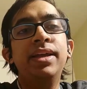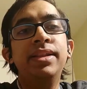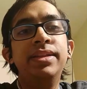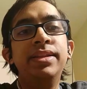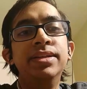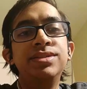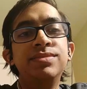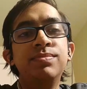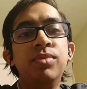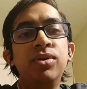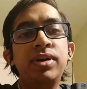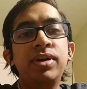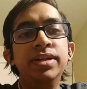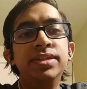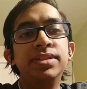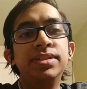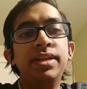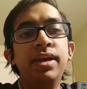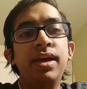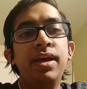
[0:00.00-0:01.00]
this book
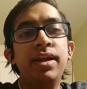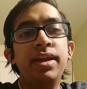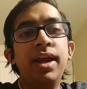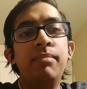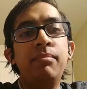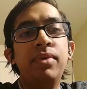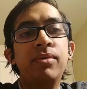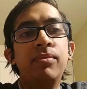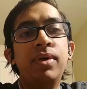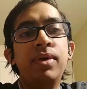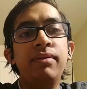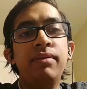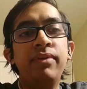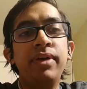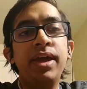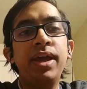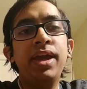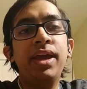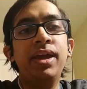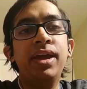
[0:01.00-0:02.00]
is the #1
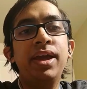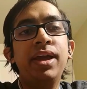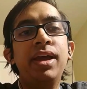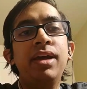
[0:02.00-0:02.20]
way